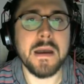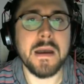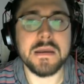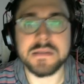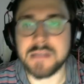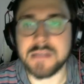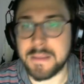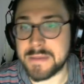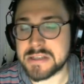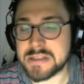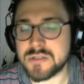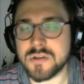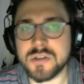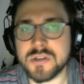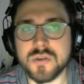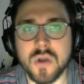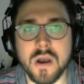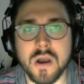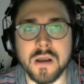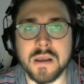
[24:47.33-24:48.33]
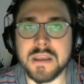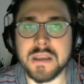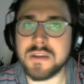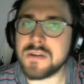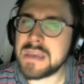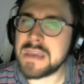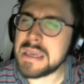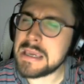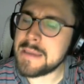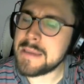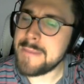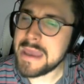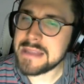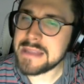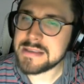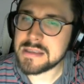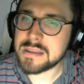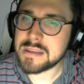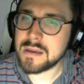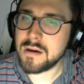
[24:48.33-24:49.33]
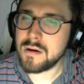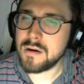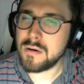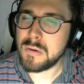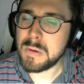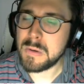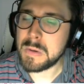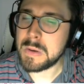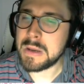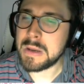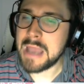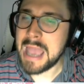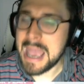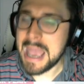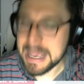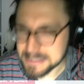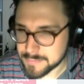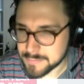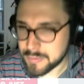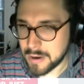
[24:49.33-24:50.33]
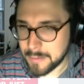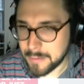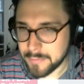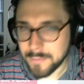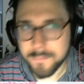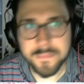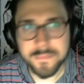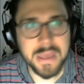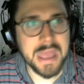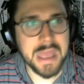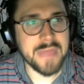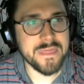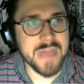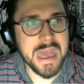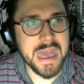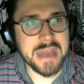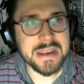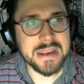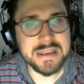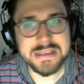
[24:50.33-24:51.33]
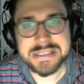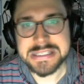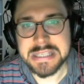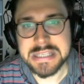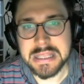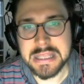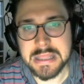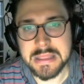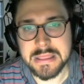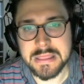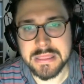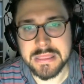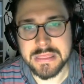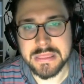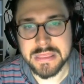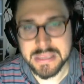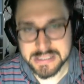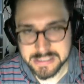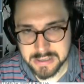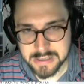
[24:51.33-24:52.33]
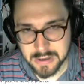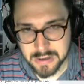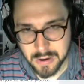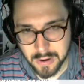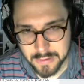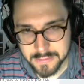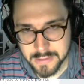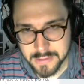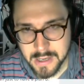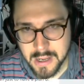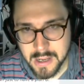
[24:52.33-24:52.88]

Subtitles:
So that makes Trish strong. Your king commands it, though, has a problem. And that is this card.